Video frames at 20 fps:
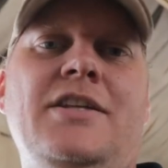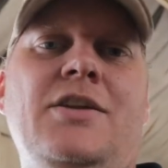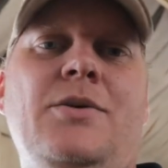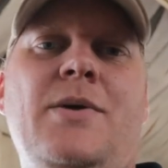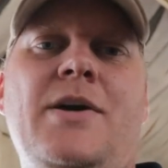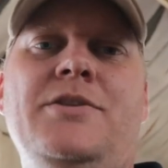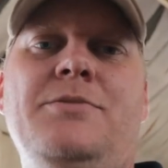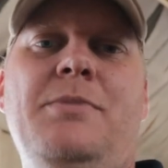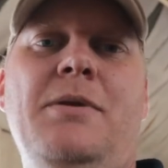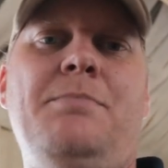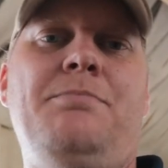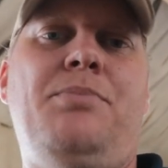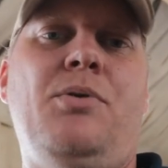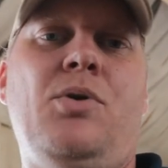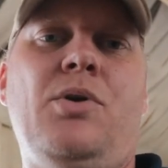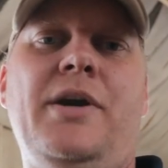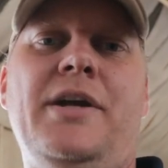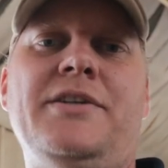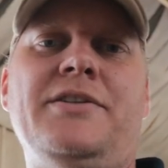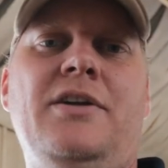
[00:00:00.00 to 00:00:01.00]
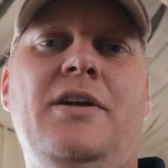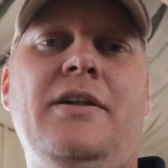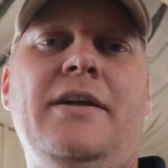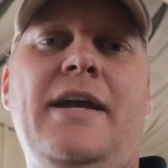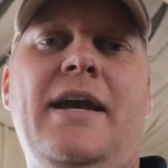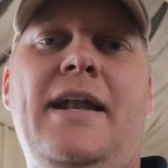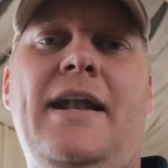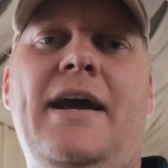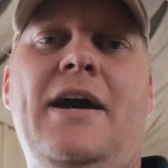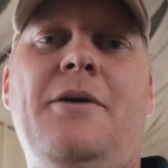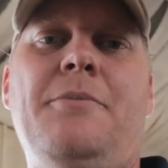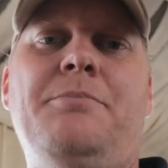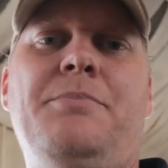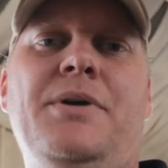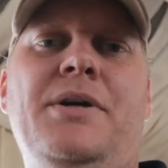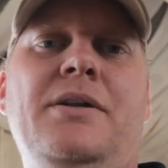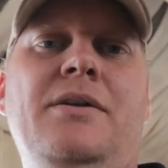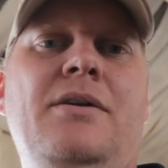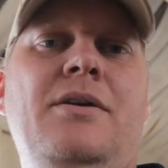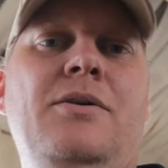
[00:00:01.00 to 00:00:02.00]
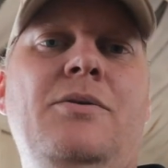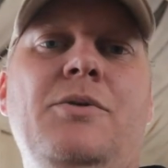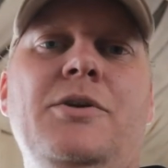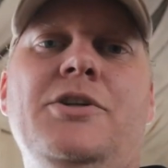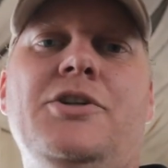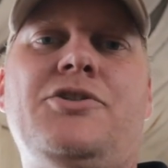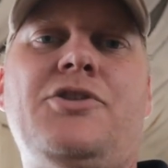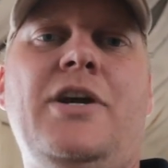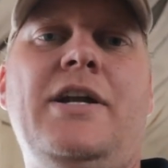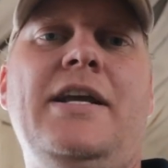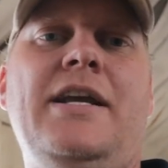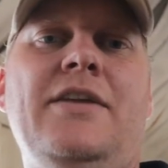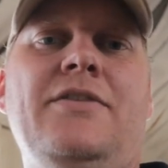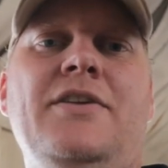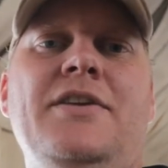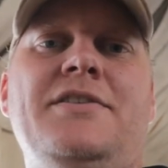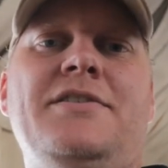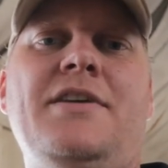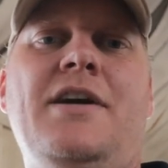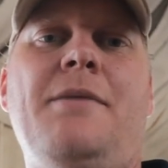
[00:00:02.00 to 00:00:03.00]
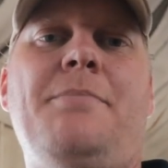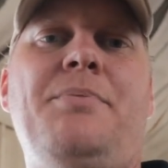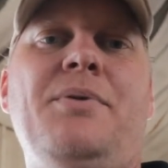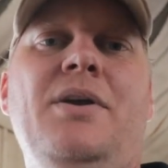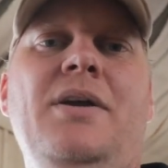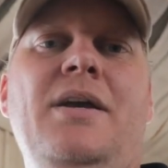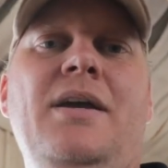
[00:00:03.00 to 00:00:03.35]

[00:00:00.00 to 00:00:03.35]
otherwise it'd be boring as all get out, but we're just trying to get this up,